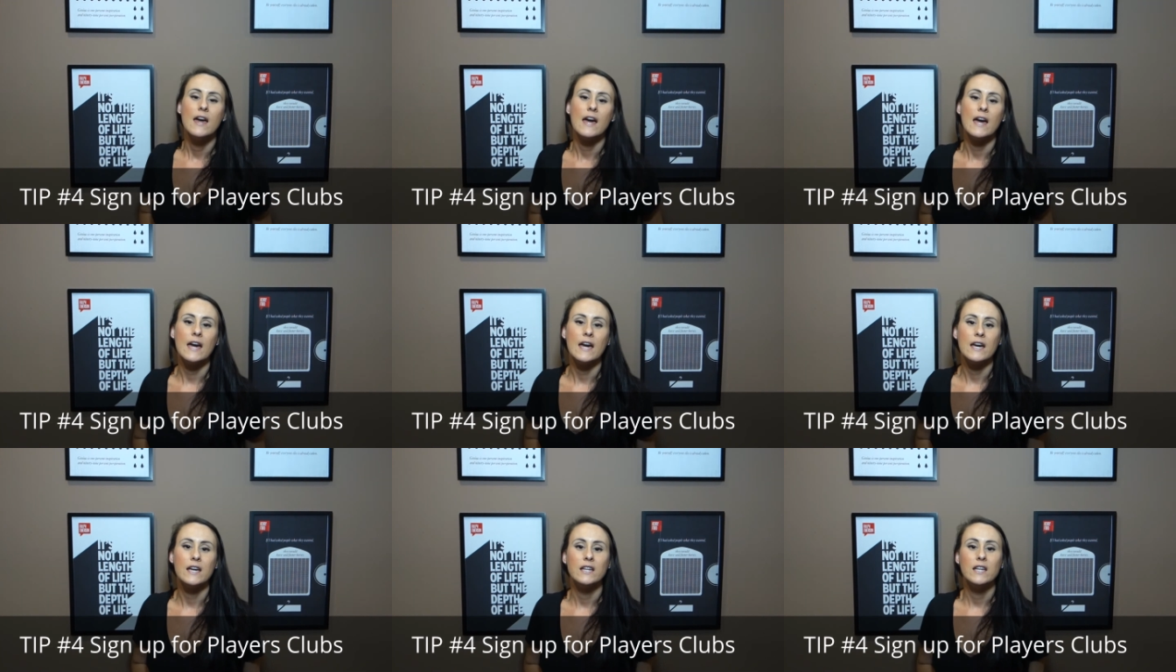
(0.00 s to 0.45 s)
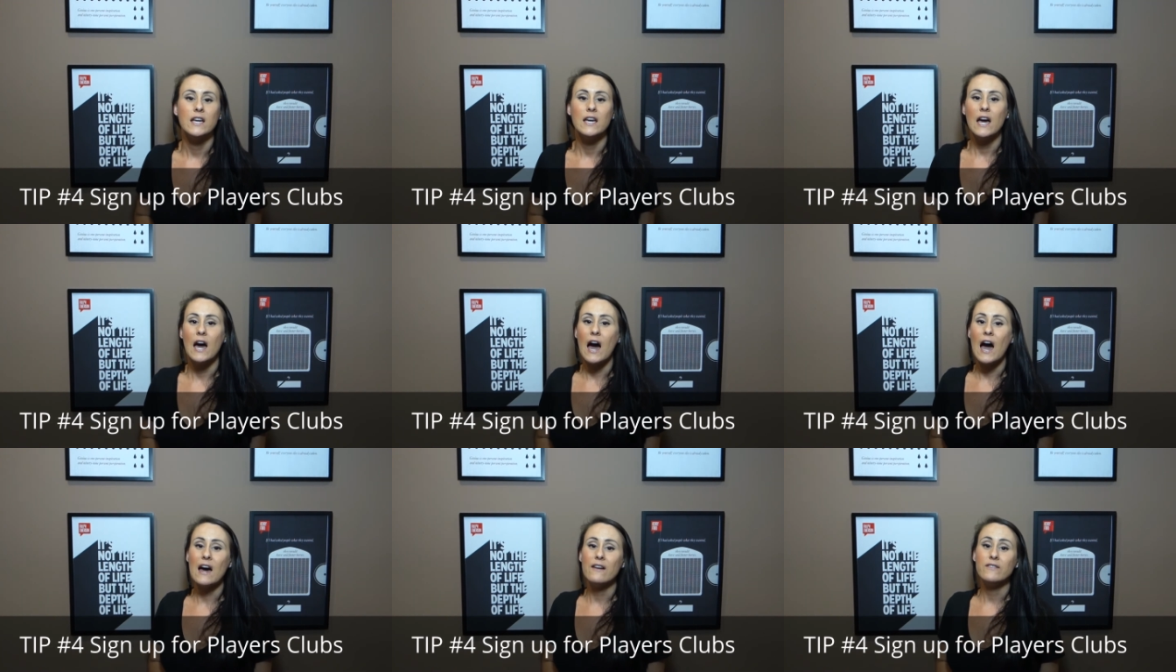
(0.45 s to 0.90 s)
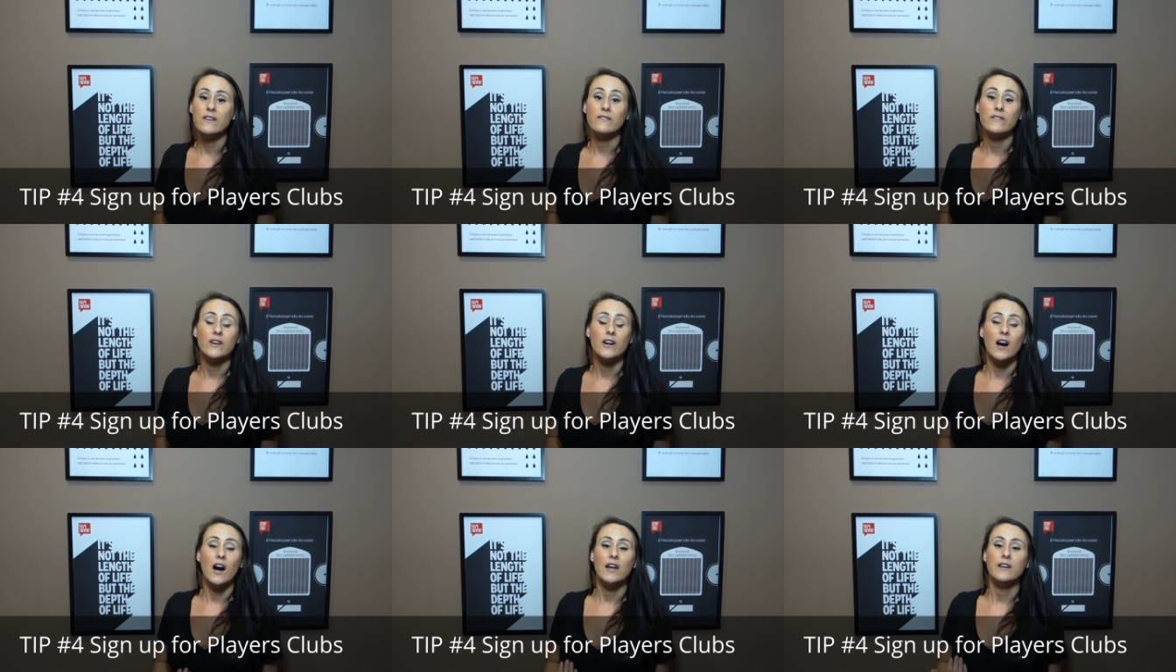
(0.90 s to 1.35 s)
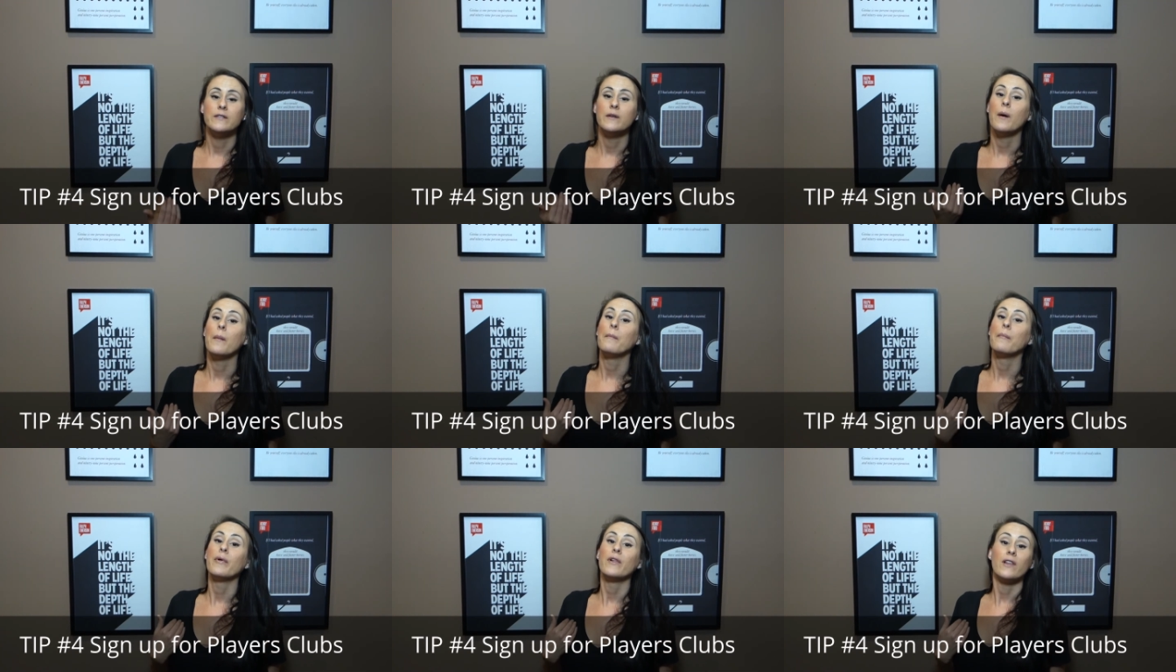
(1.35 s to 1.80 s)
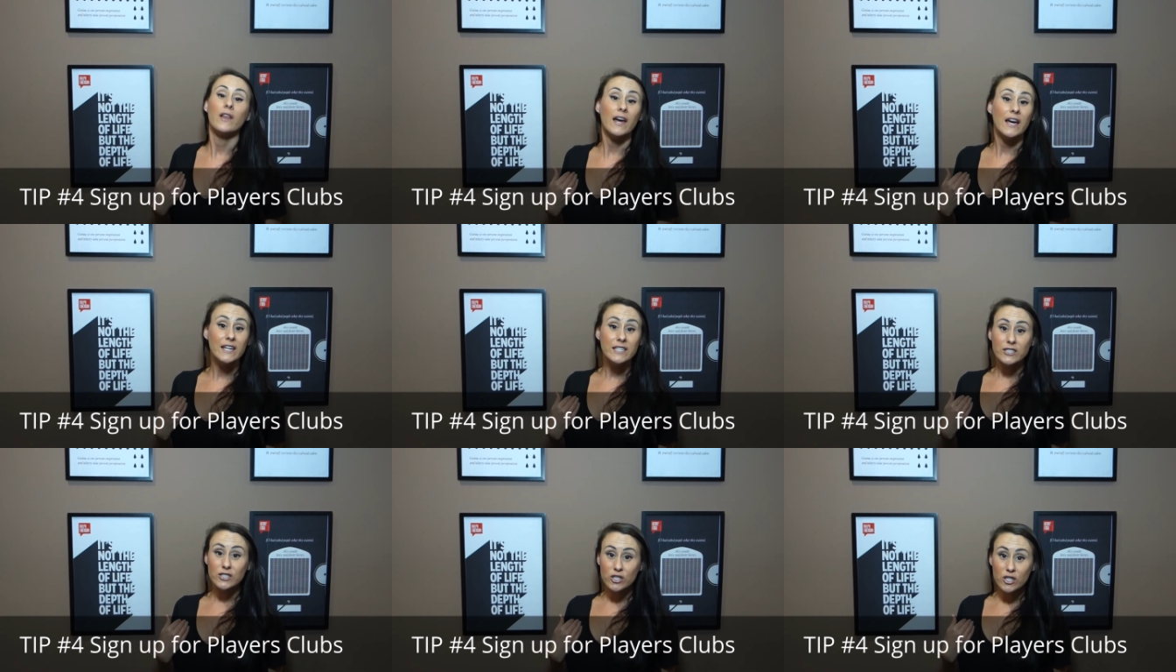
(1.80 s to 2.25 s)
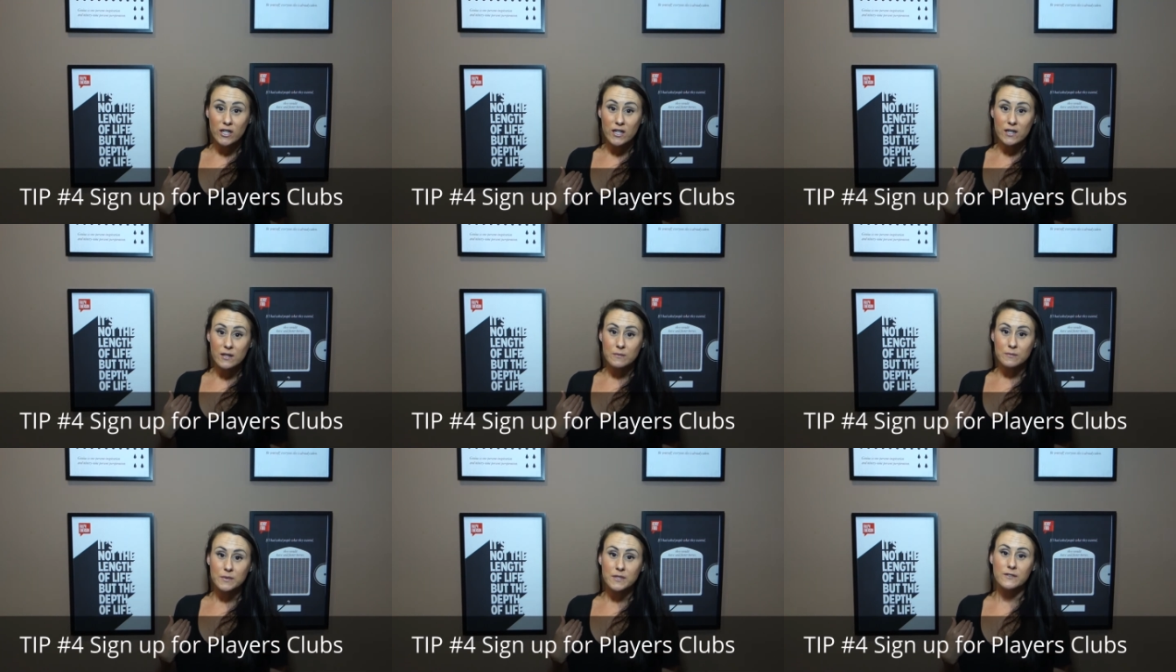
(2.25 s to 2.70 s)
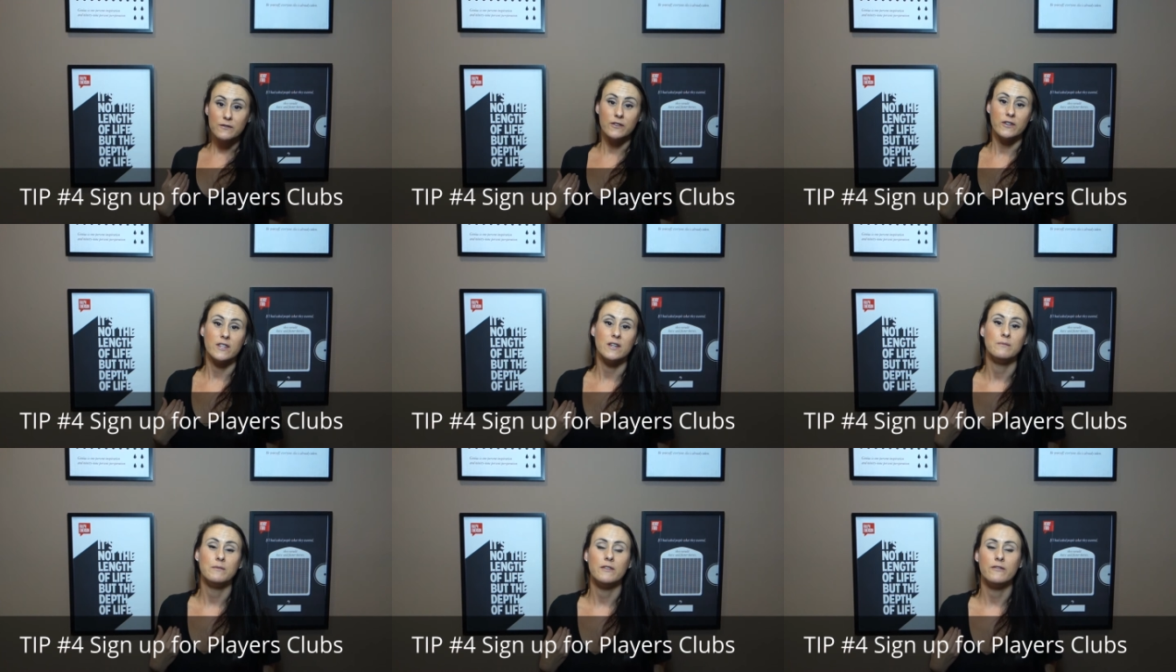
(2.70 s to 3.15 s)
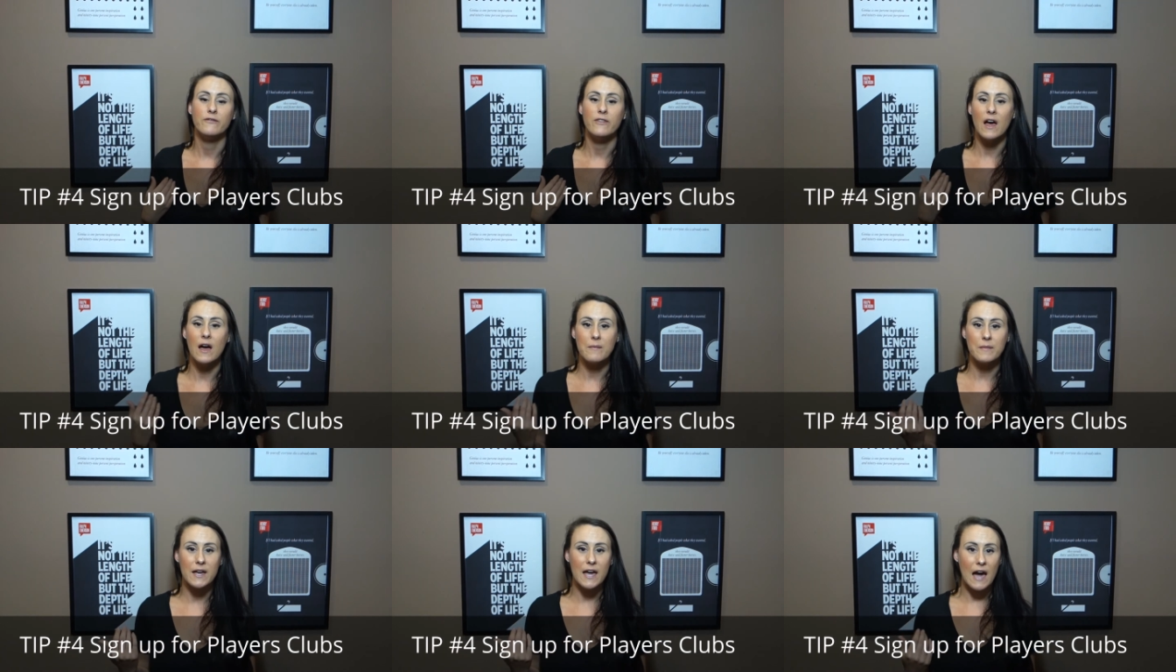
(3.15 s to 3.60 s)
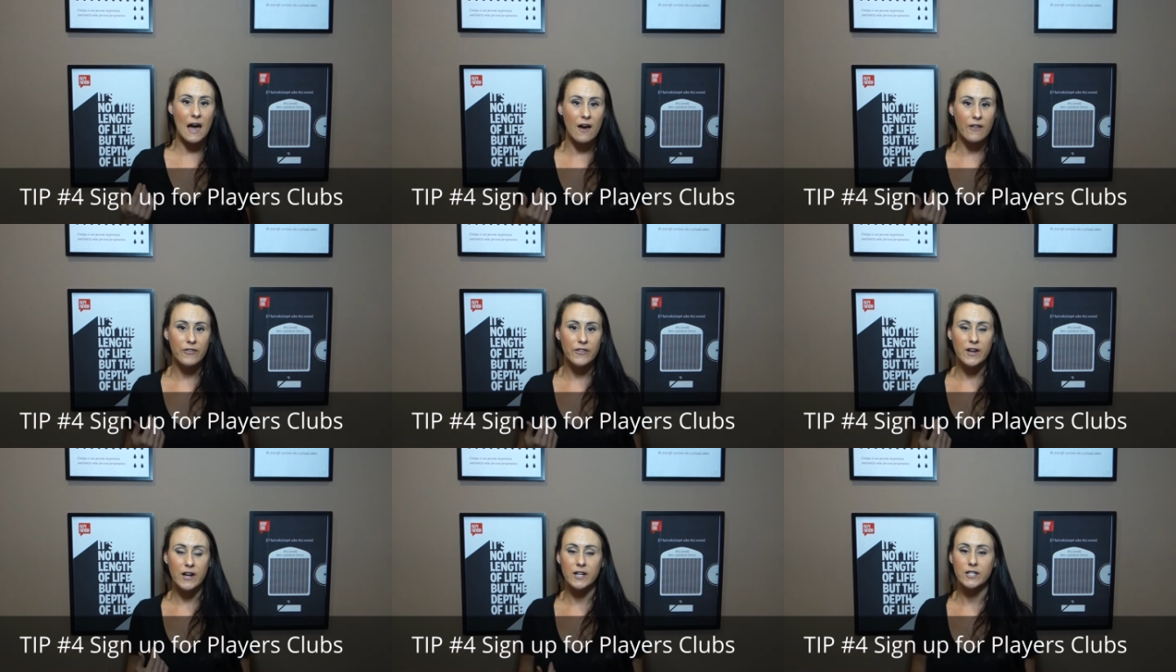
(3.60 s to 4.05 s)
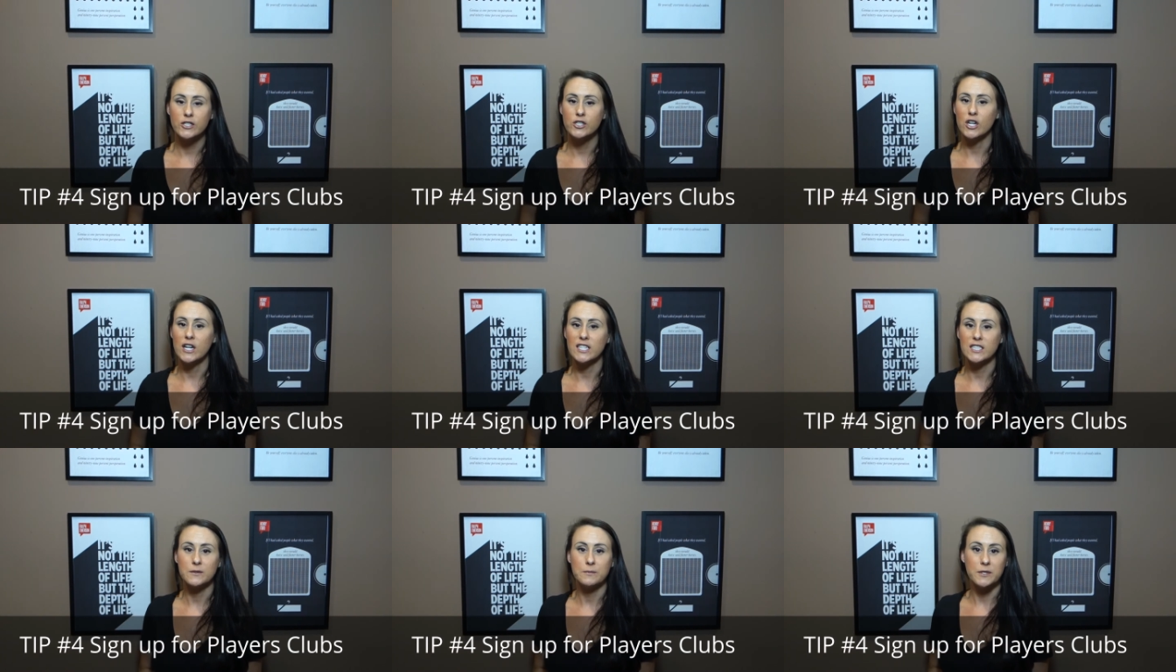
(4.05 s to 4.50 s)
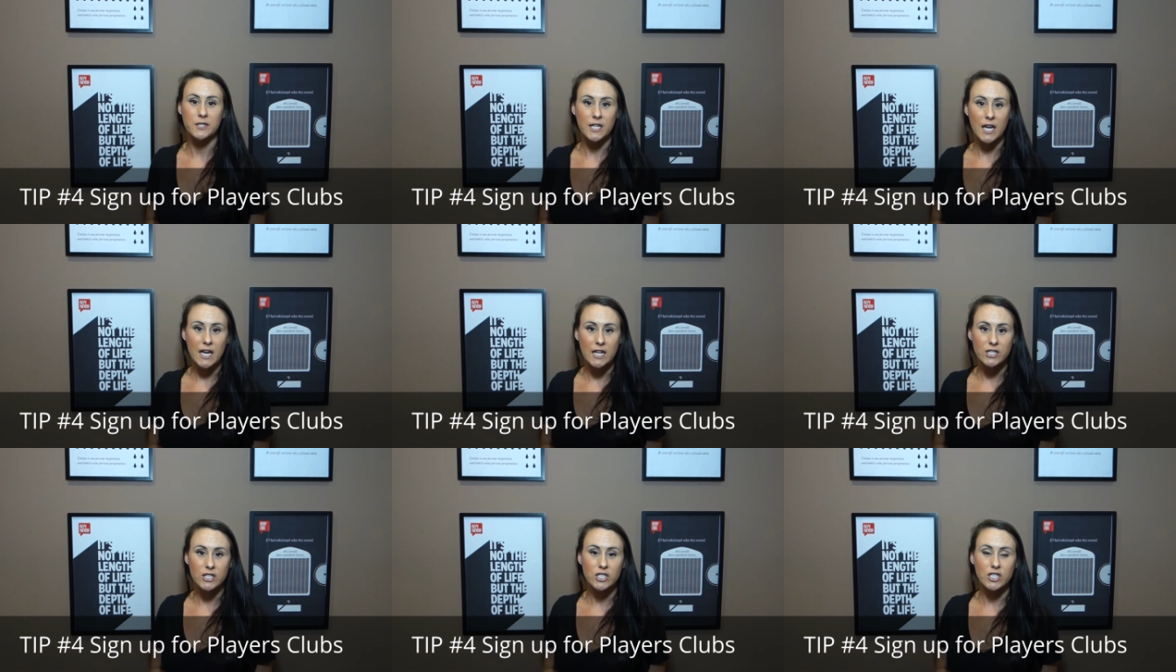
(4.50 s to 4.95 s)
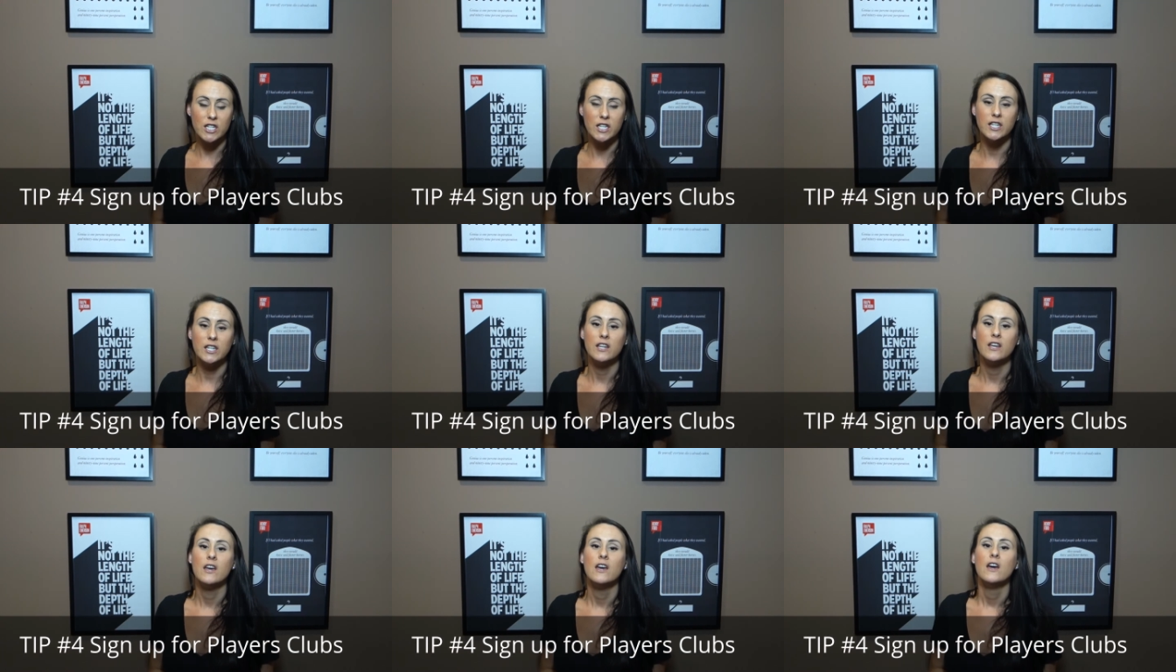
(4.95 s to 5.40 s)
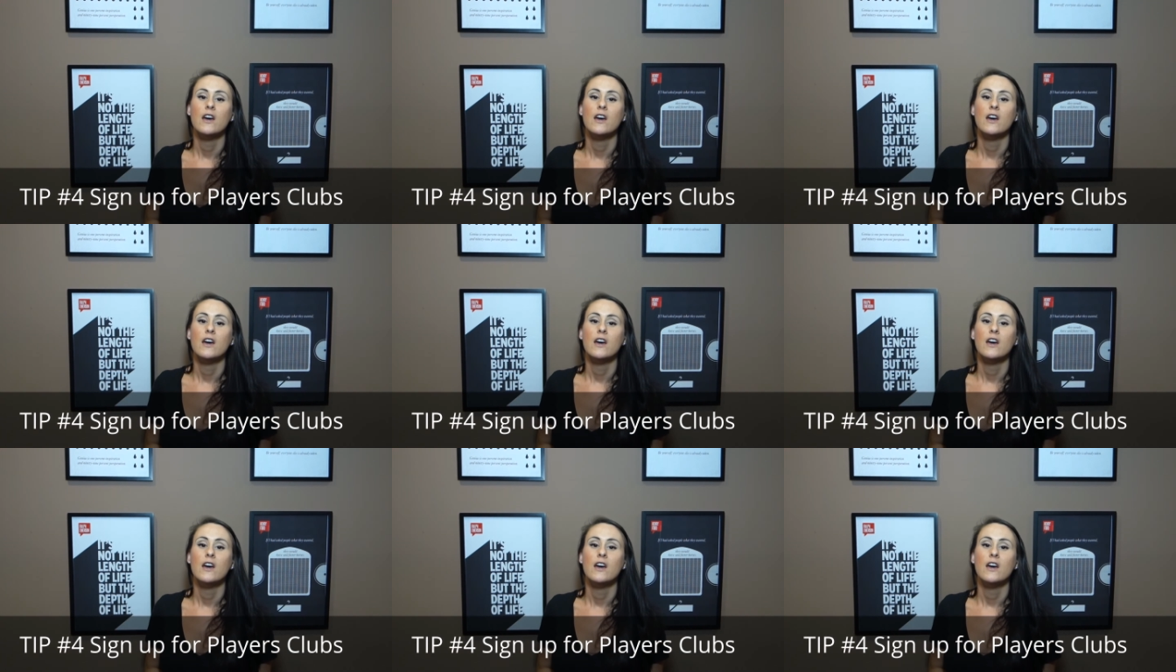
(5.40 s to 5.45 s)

And I've even gotten plane trips for them to fly me out there, transportation.